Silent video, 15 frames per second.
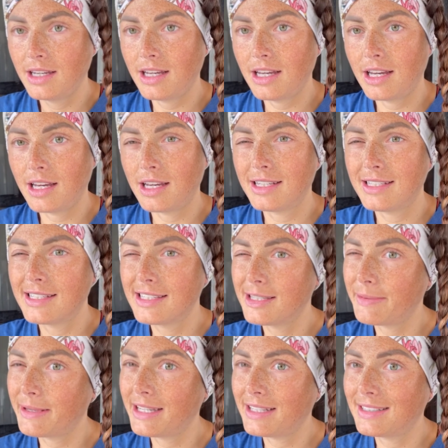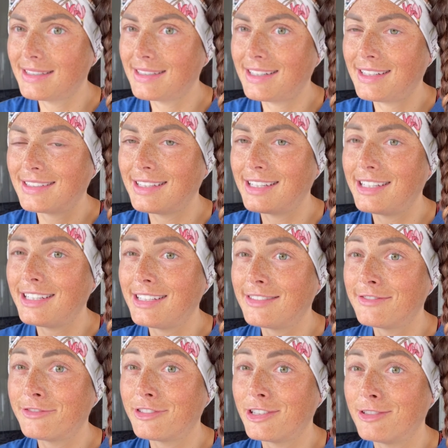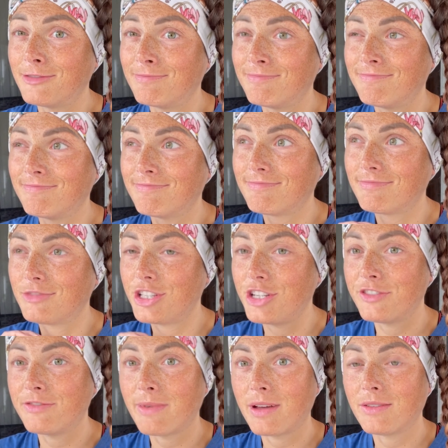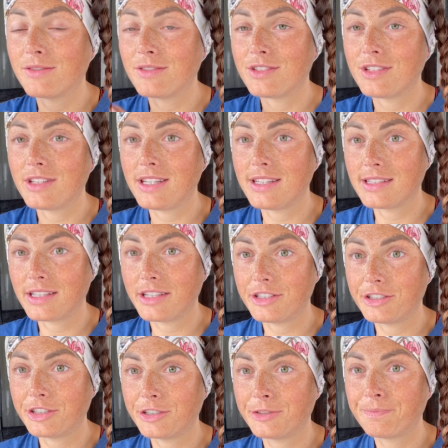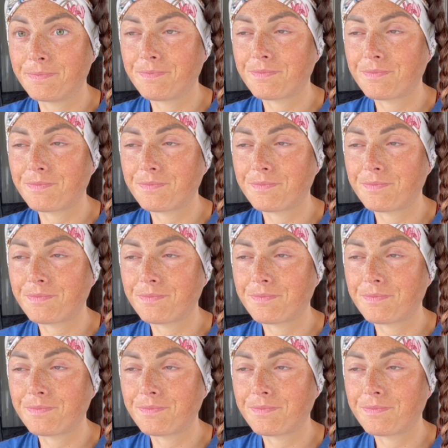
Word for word: I anticipate on getting from Chief Mountain to East Glacier,